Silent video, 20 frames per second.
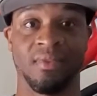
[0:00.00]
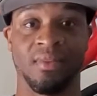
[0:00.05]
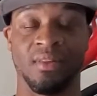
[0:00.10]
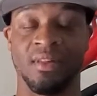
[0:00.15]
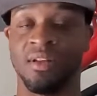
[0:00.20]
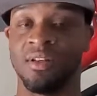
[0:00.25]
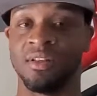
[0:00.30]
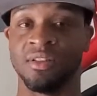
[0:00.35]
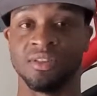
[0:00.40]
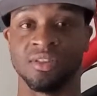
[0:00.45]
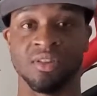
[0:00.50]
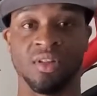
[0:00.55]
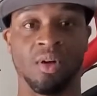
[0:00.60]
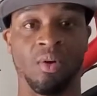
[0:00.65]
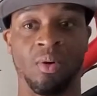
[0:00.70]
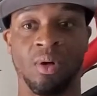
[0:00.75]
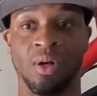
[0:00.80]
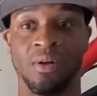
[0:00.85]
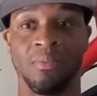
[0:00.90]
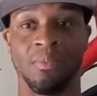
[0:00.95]
There's
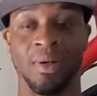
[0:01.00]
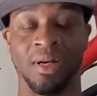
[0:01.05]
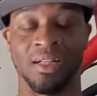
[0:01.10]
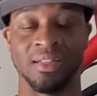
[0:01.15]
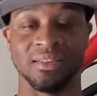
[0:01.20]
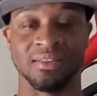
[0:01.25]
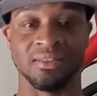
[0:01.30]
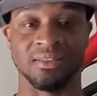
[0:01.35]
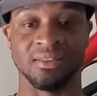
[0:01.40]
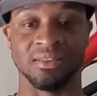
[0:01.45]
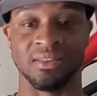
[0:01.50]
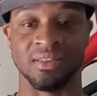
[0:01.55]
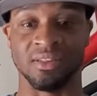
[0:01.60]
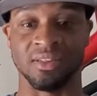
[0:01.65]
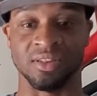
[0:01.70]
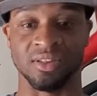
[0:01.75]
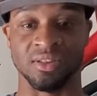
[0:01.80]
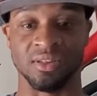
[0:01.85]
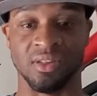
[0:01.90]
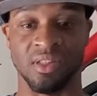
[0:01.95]
no other buttons,
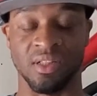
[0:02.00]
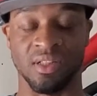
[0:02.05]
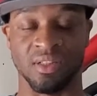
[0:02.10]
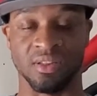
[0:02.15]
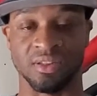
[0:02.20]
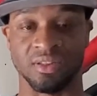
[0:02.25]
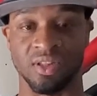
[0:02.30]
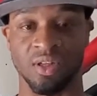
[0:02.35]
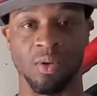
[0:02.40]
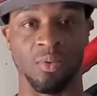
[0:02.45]
there's no